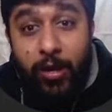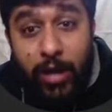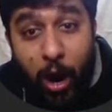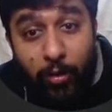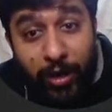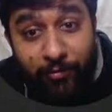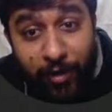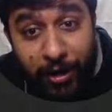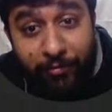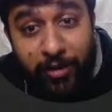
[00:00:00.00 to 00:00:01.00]
Now, if we
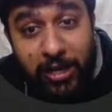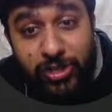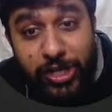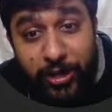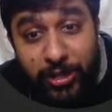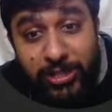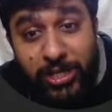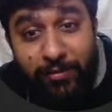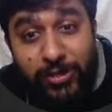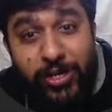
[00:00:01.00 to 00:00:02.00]
differentiate this
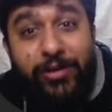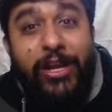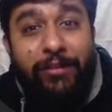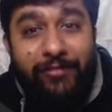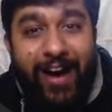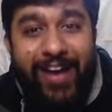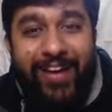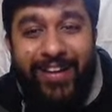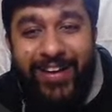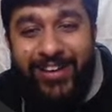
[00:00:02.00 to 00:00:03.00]
equation d
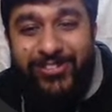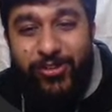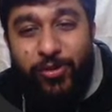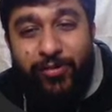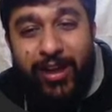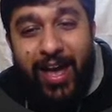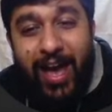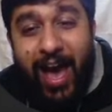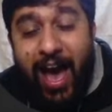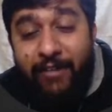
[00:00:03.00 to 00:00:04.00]
phi, so you will
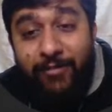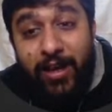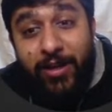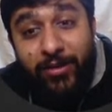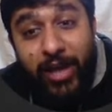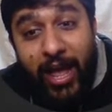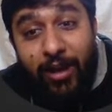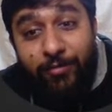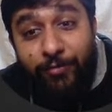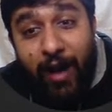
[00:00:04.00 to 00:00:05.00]
have
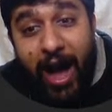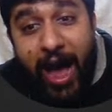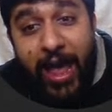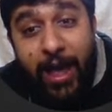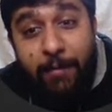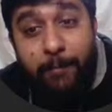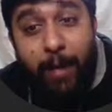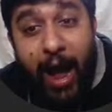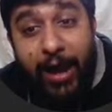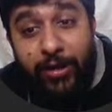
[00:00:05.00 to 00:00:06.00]
del phi
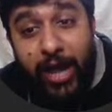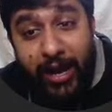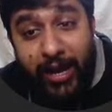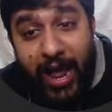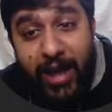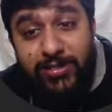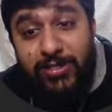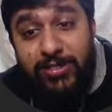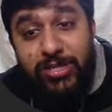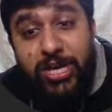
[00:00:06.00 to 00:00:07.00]
by del
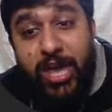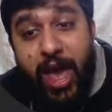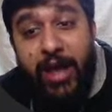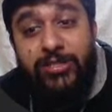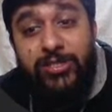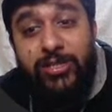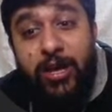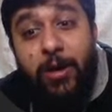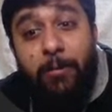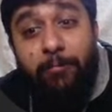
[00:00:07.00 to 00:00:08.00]
x dx
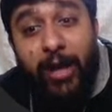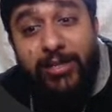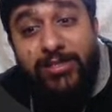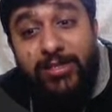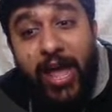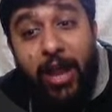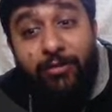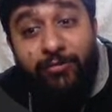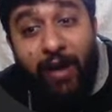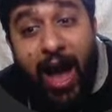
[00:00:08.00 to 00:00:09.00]
plus del
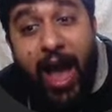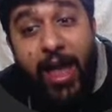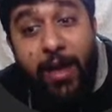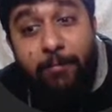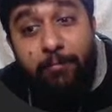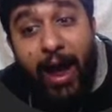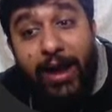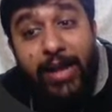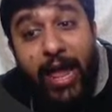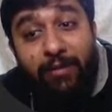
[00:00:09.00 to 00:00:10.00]
phi by
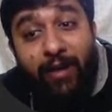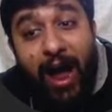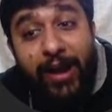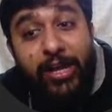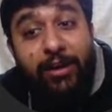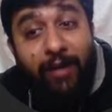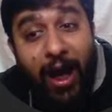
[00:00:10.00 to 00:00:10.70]
del y dy.